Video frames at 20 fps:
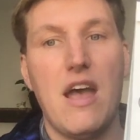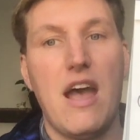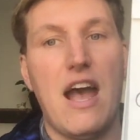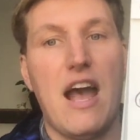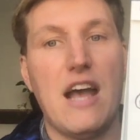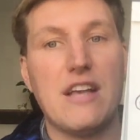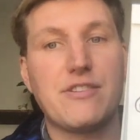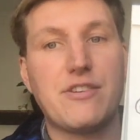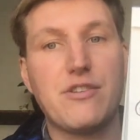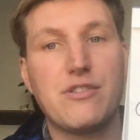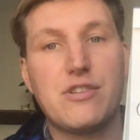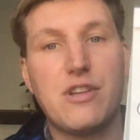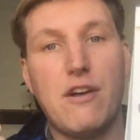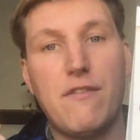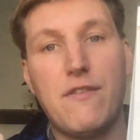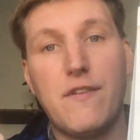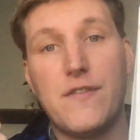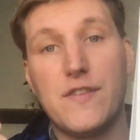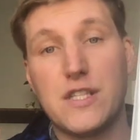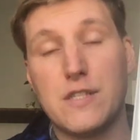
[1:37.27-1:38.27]
Ask
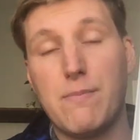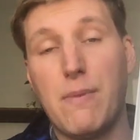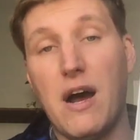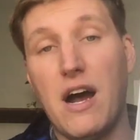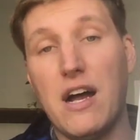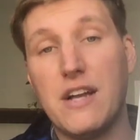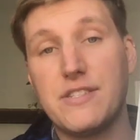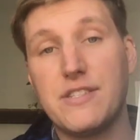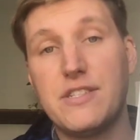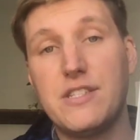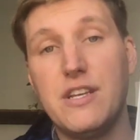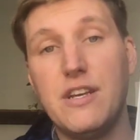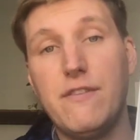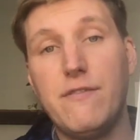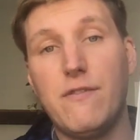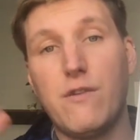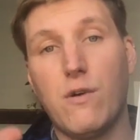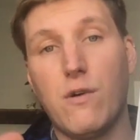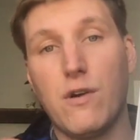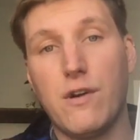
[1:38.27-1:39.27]
yourself if it's
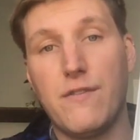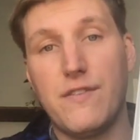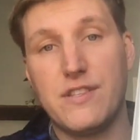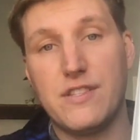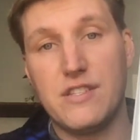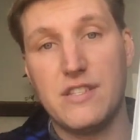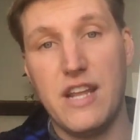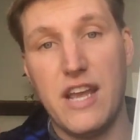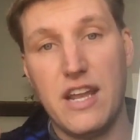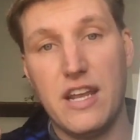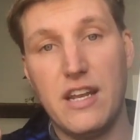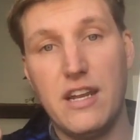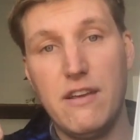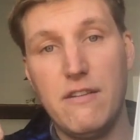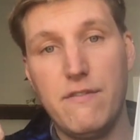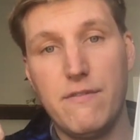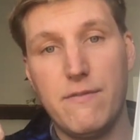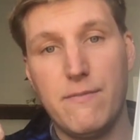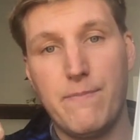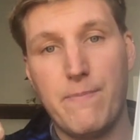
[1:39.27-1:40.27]
positive or if it's
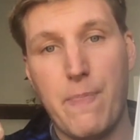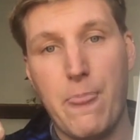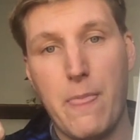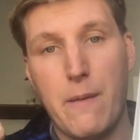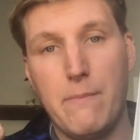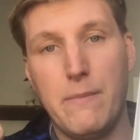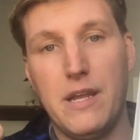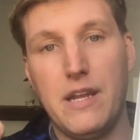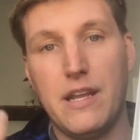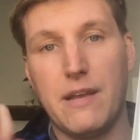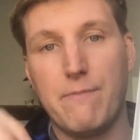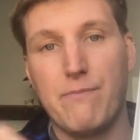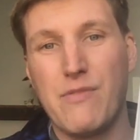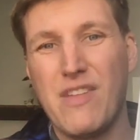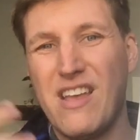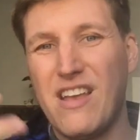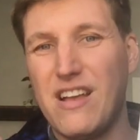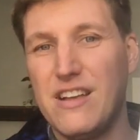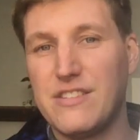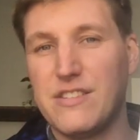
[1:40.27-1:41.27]
negative, meaning,
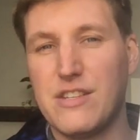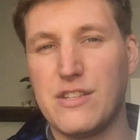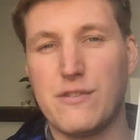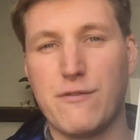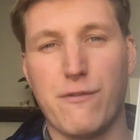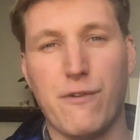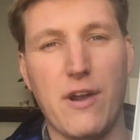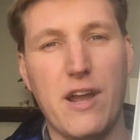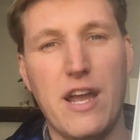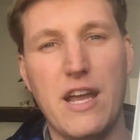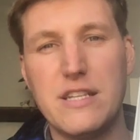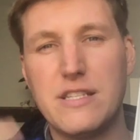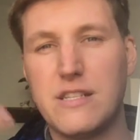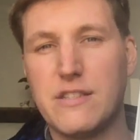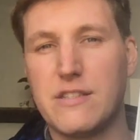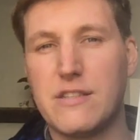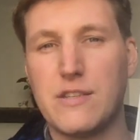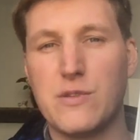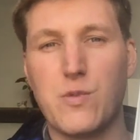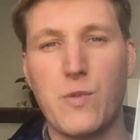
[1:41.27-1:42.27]
is this phrase,
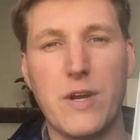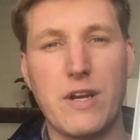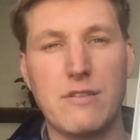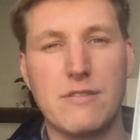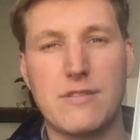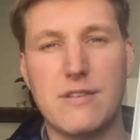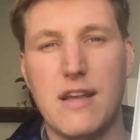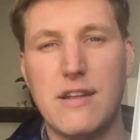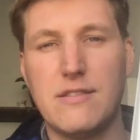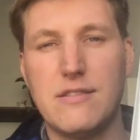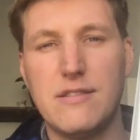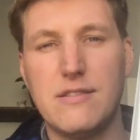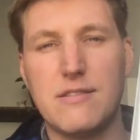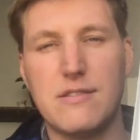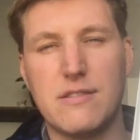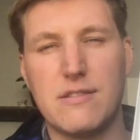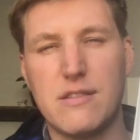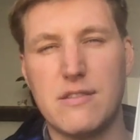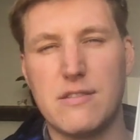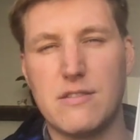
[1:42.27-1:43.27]
is this weird sentence,
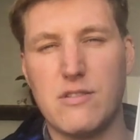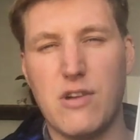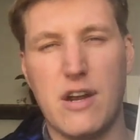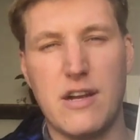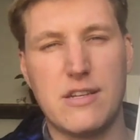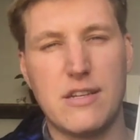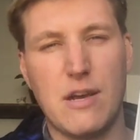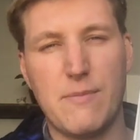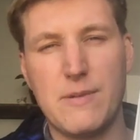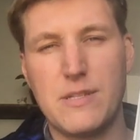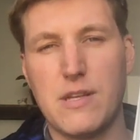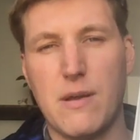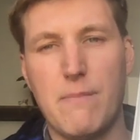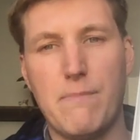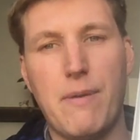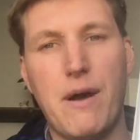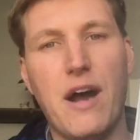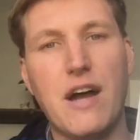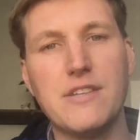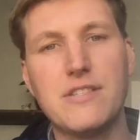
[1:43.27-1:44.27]
is this trying to tell me
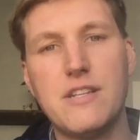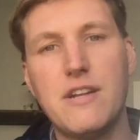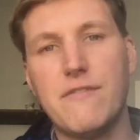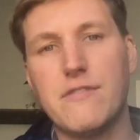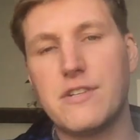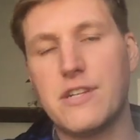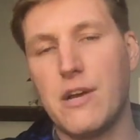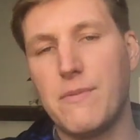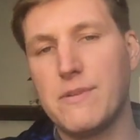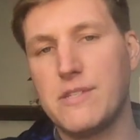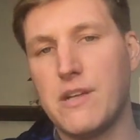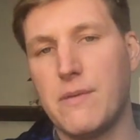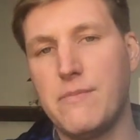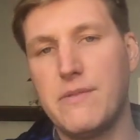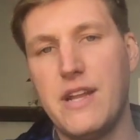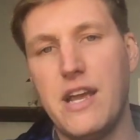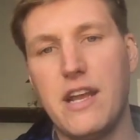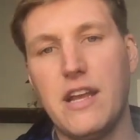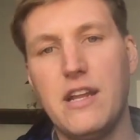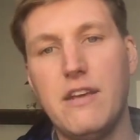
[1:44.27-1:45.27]
something positive or tell me something
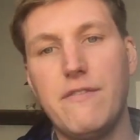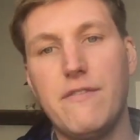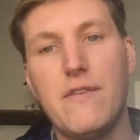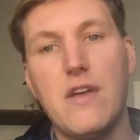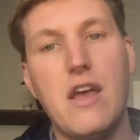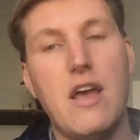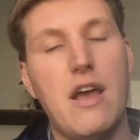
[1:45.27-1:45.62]
negative?